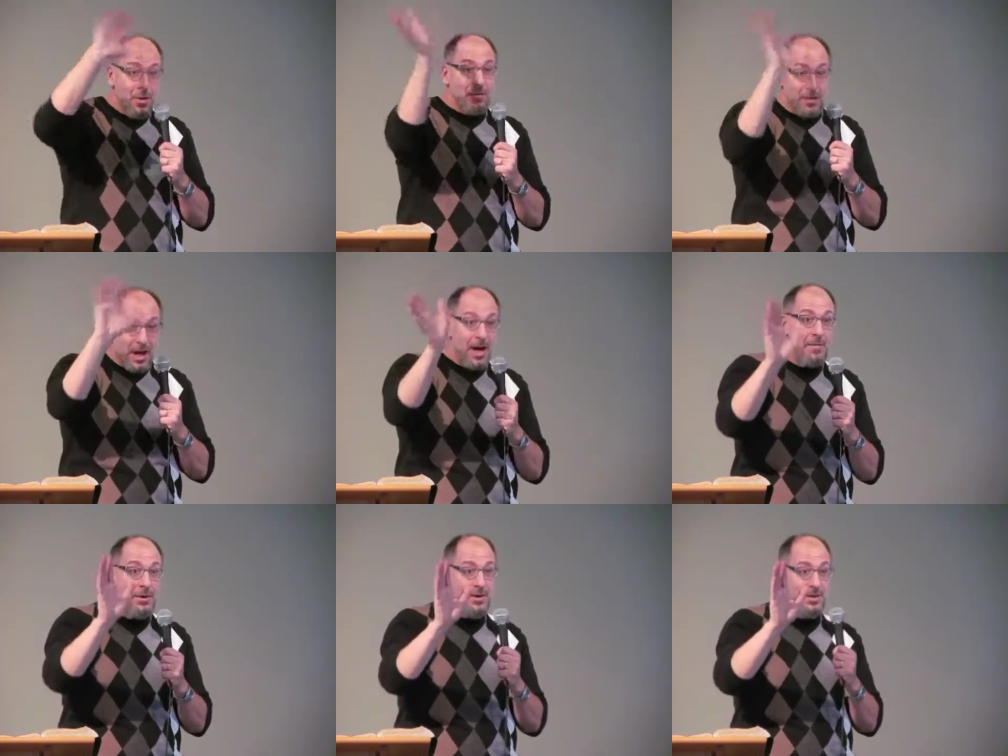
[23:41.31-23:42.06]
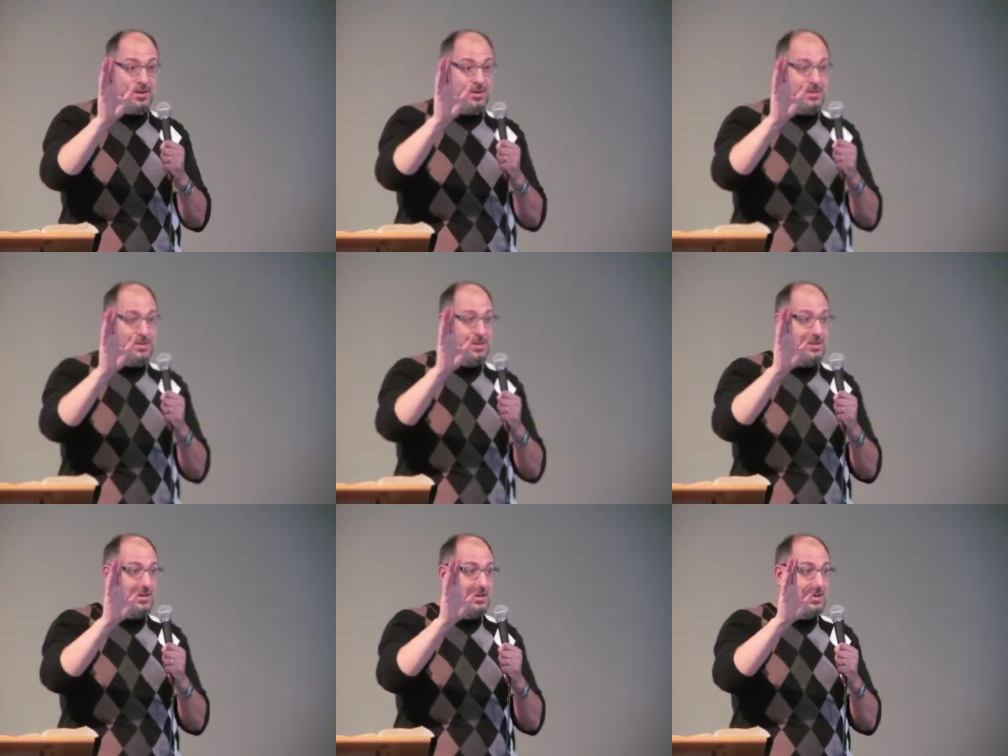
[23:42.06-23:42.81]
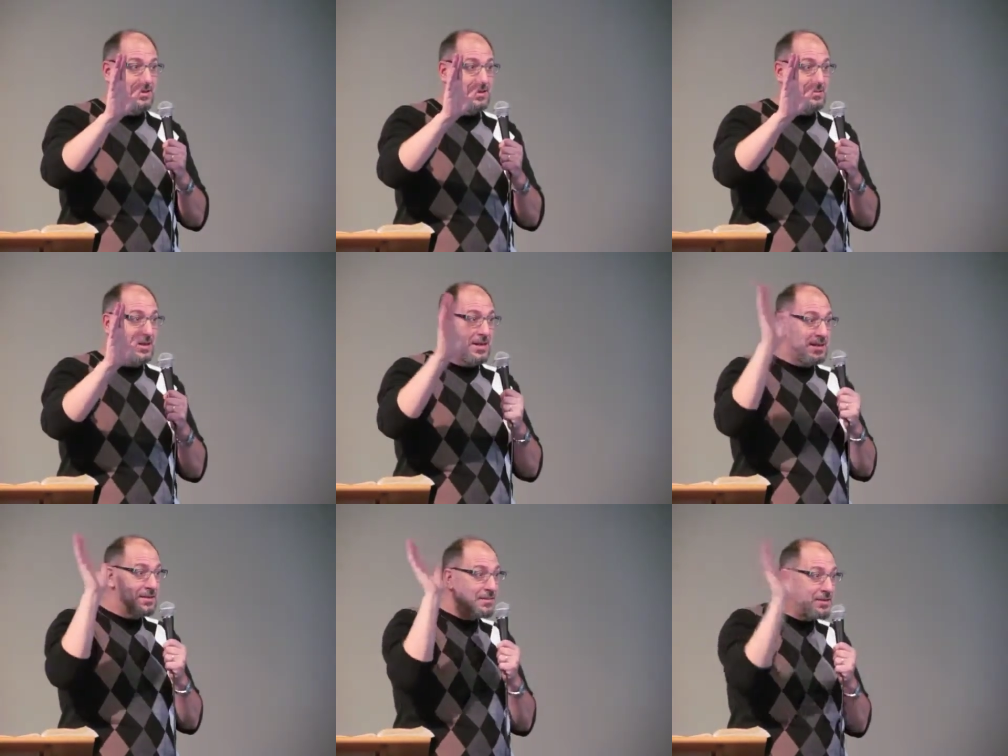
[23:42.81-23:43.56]
overcomer
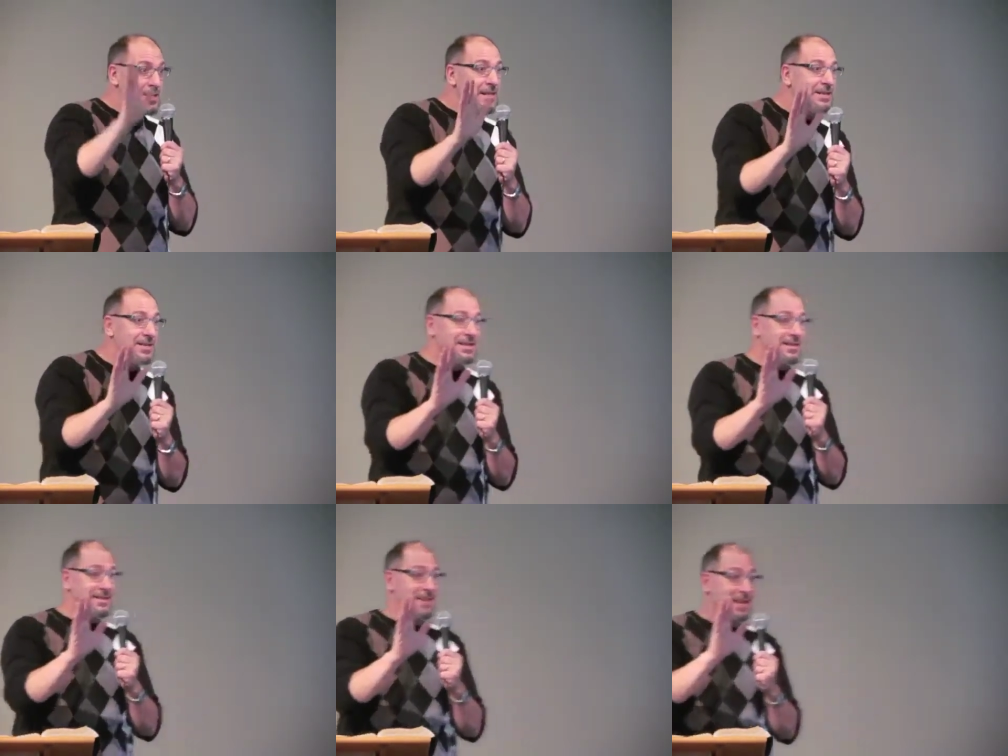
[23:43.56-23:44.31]
because of Jesus.